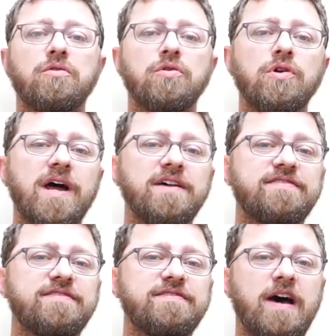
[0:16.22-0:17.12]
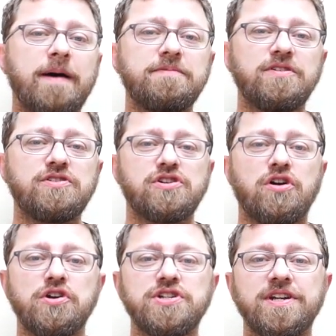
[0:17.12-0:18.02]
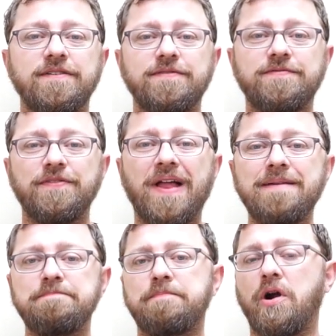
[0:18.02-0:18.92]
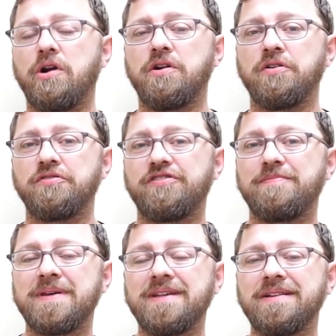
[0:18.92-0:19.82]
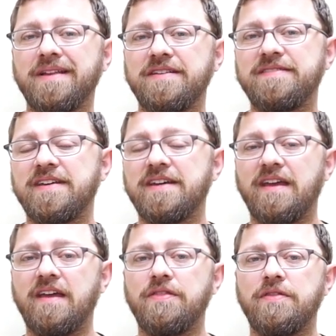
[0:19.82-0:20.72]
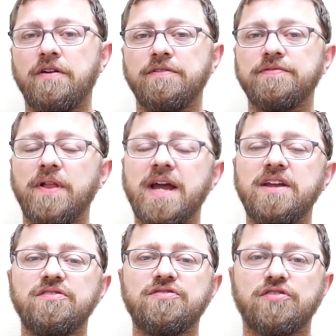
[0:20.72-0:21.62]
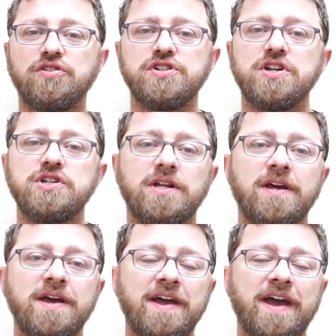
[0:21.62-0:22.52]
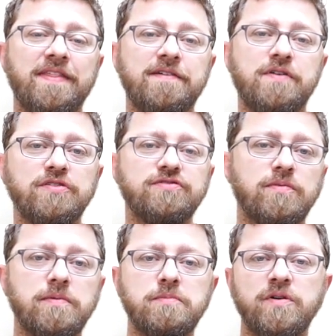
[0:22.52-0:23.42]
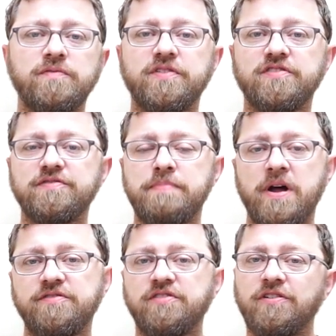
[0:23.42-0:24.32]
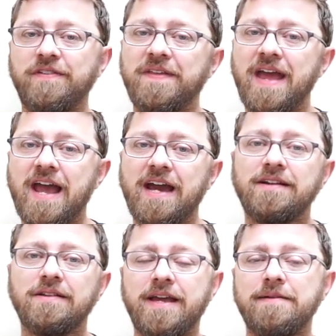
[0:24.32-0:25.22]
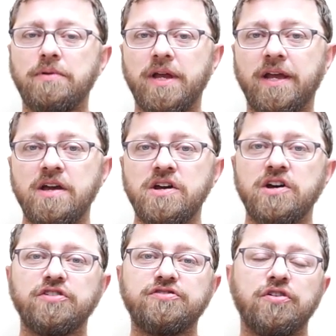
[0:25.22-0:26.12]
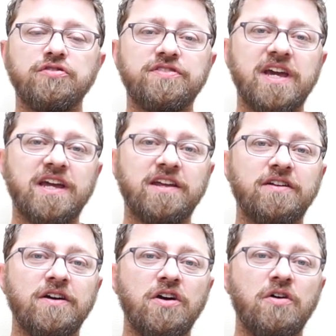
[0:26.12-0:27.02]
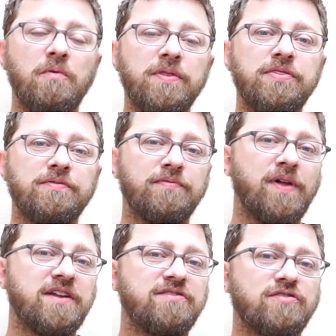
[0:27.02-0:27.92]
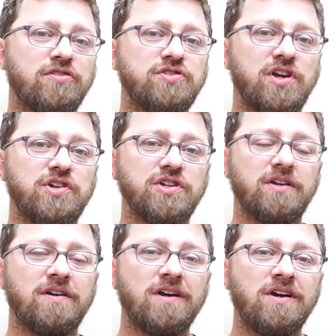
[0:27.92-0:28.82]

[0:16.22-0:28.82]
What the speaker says: Google has stopped charging flight partners to be listed in their flight search engine, and they've also removed the sponsored and the ad labeling associated with the flight search engine.